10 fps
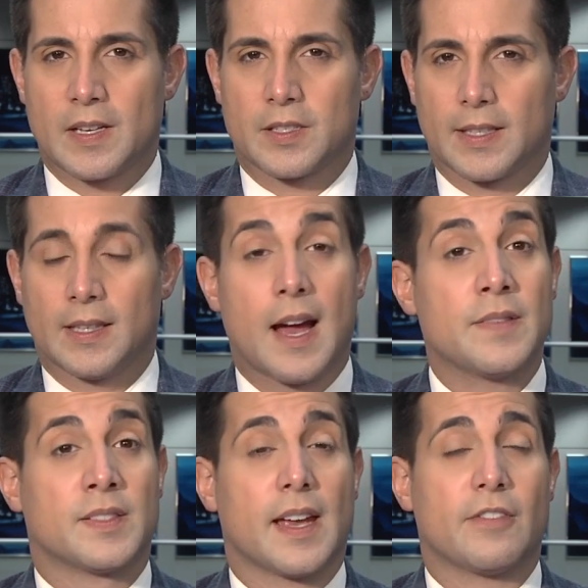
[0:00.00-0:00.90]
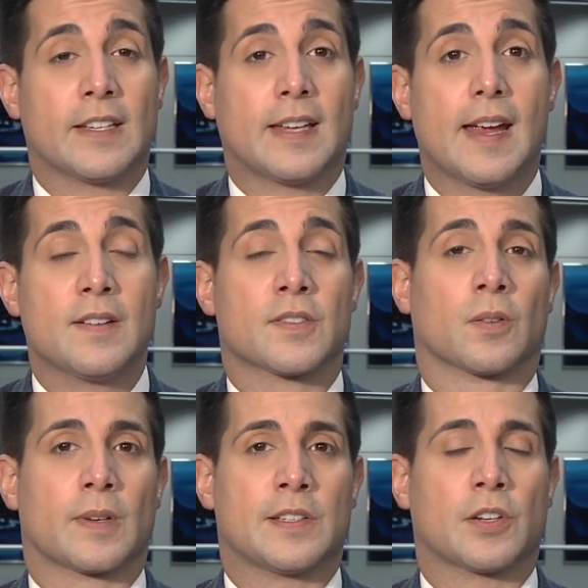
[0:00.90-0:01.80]
Potentially life saving
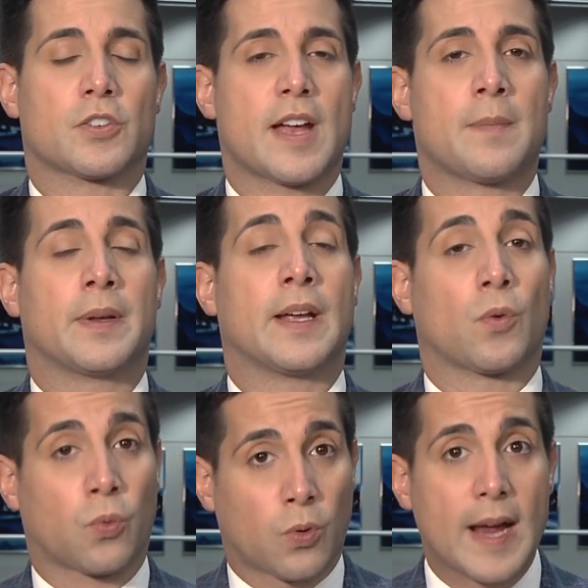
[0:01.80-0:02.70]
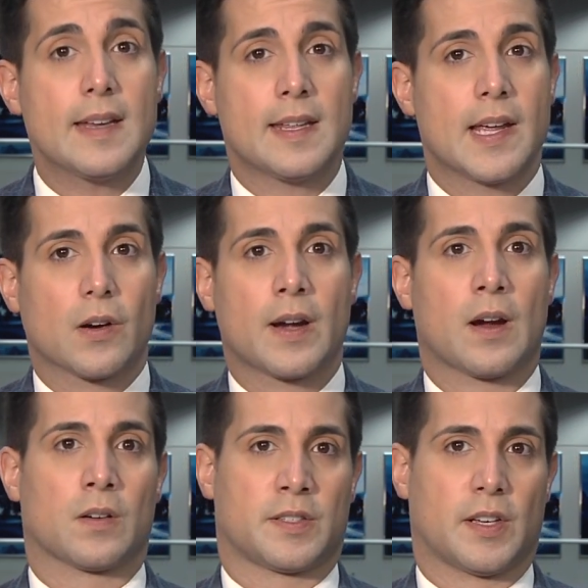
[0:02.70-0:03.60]
cancer research happening right here in
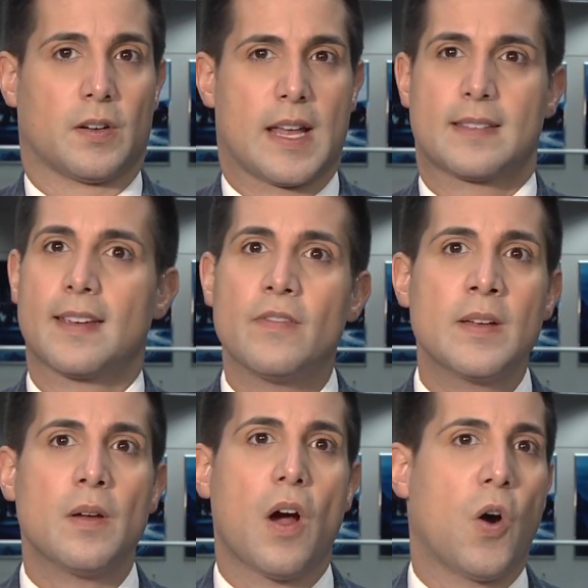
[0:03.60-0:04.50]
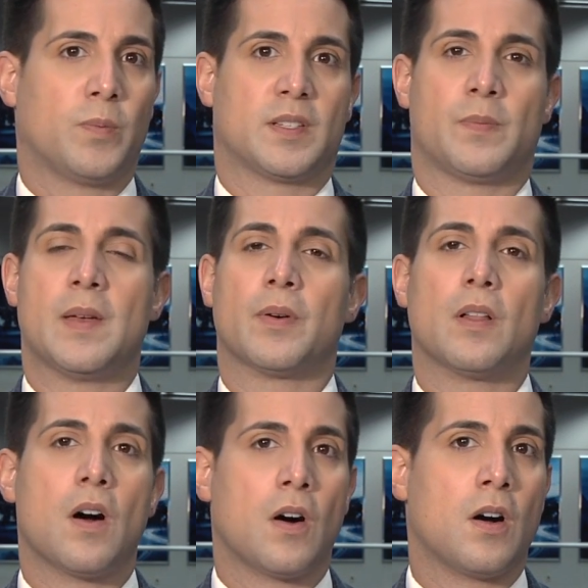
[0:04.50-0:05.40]
Arizona. It's giving hope to
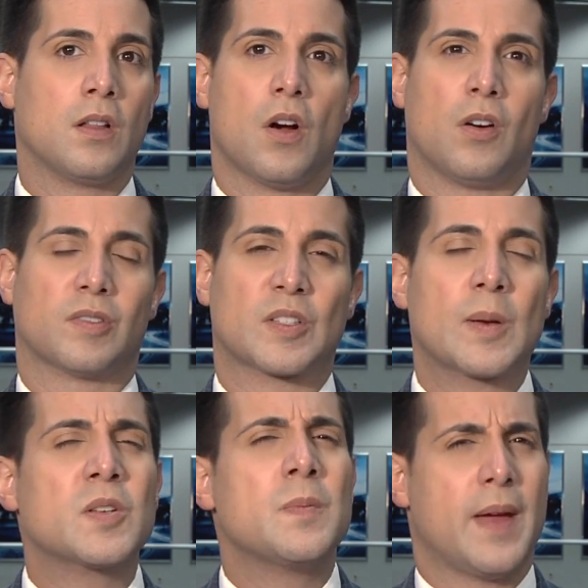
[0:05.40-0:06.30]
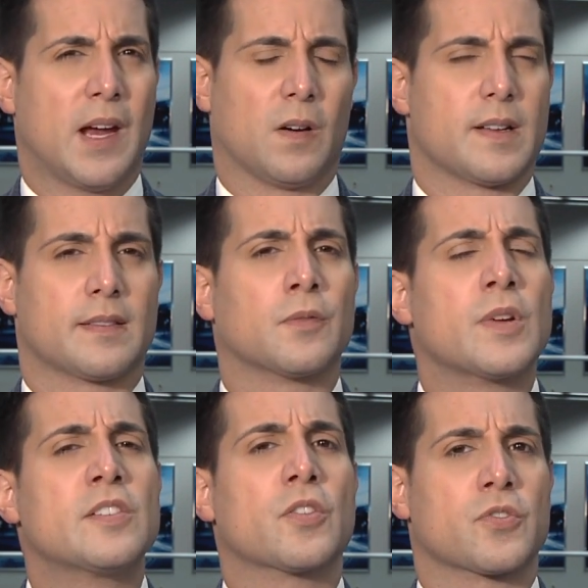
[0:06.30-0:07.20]
people all over, especially parents. And
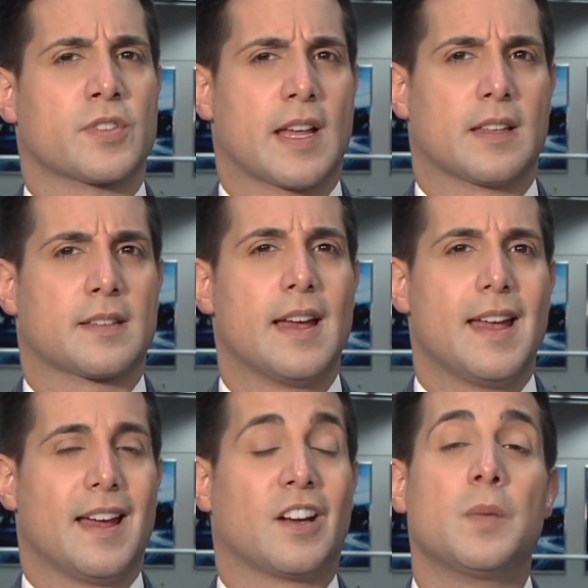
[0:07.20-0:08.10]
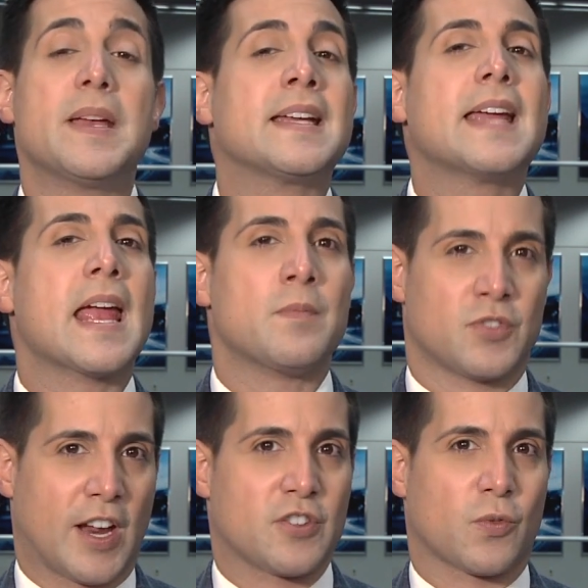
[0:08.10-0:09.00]
researchers tell us it could be a game
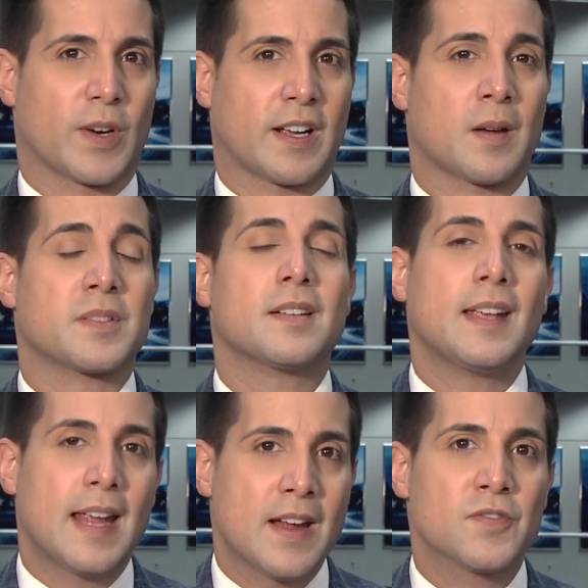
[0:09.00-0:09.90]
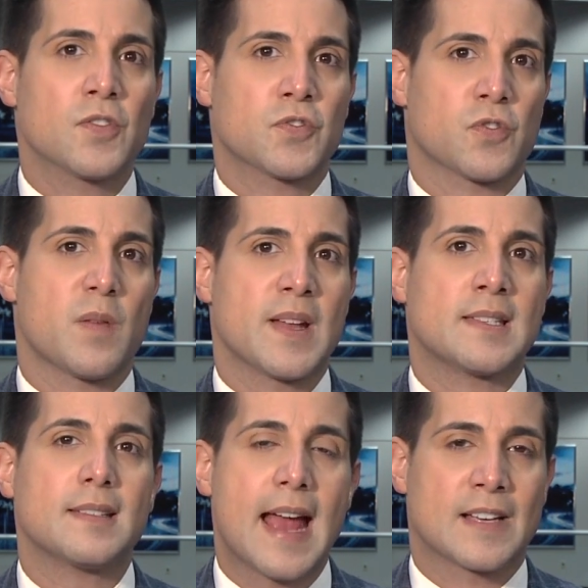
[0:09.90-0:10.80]
changer when it comes to cancer
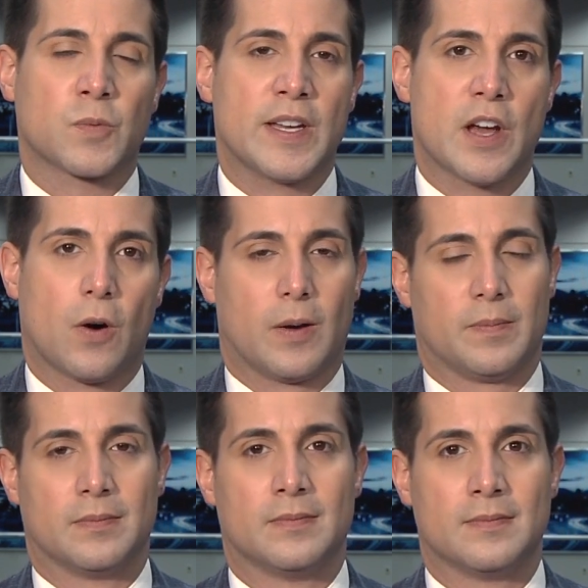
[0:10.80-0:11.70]
treatments as we know